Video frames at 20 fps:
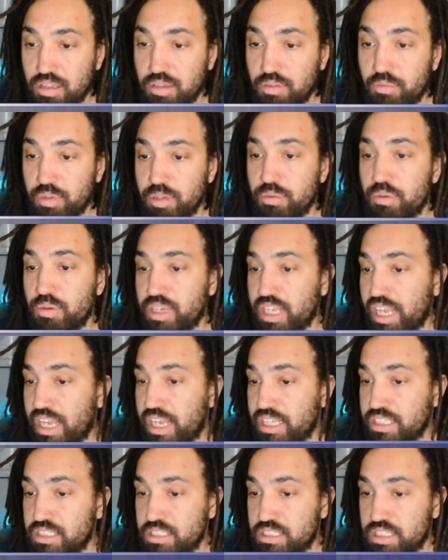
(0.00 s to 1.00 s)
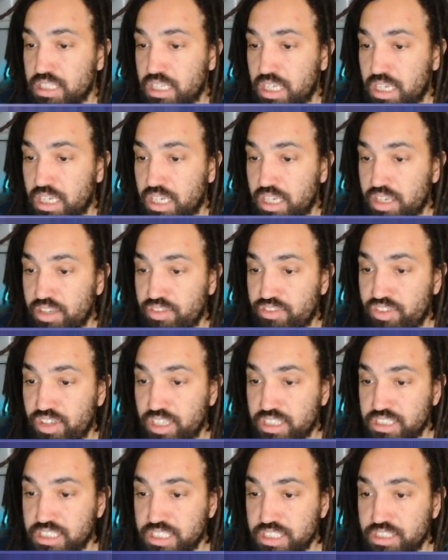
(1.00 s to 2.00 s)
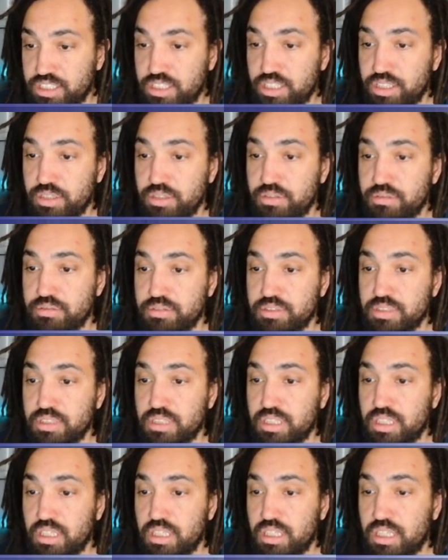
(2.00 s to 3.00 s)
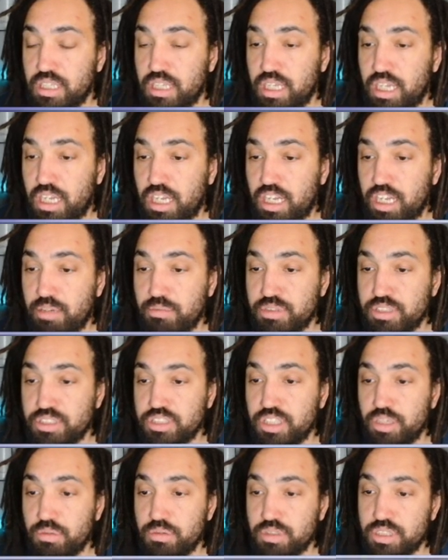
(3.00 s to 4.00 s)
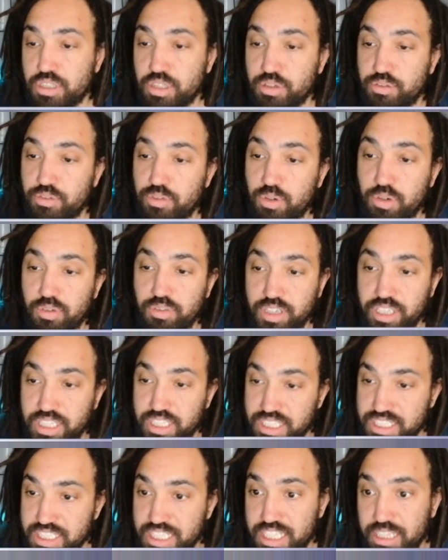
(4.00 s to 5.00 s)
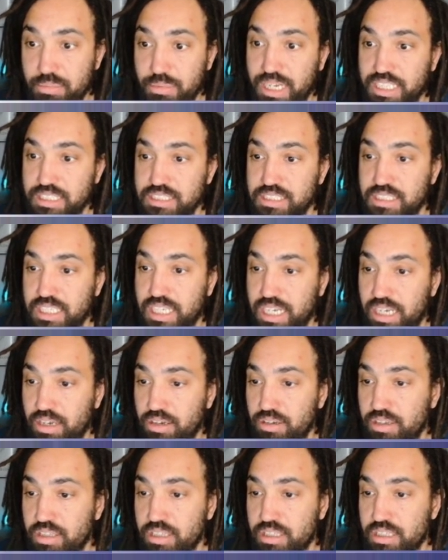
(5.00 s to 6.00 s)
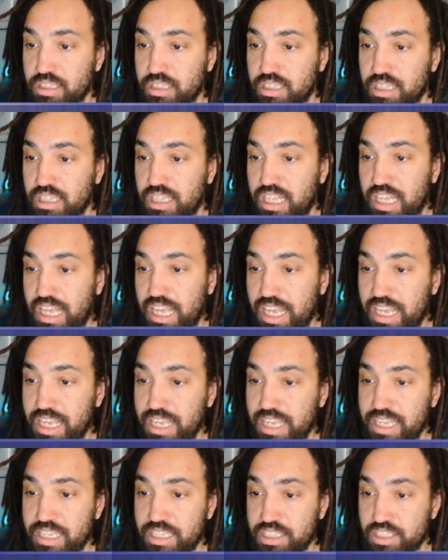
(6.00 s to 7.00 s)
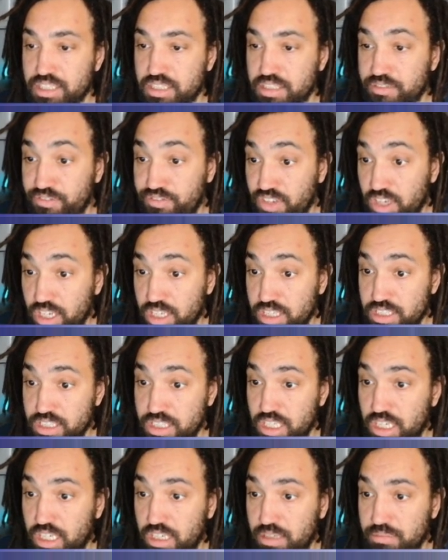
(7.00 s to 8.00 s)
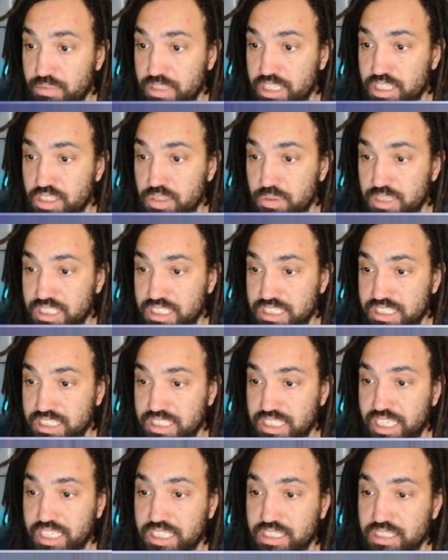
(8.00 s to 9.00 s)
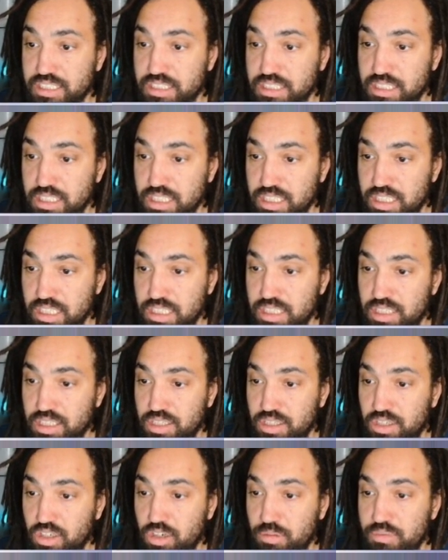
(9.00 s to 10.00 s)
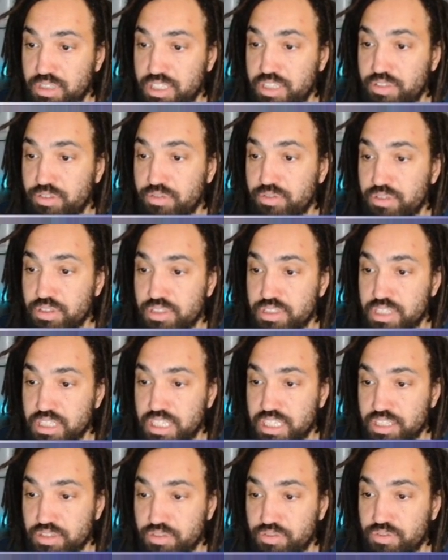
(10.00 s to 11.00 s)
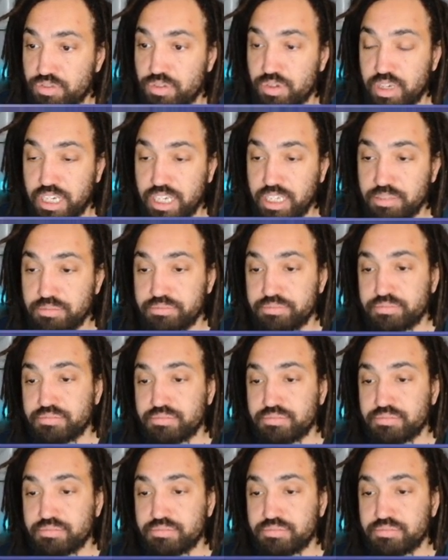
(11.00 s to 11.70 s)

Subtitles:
we will get 32, and so on and so forth. And you can see the pattern now. A, the first term is 26. The common difference is 3.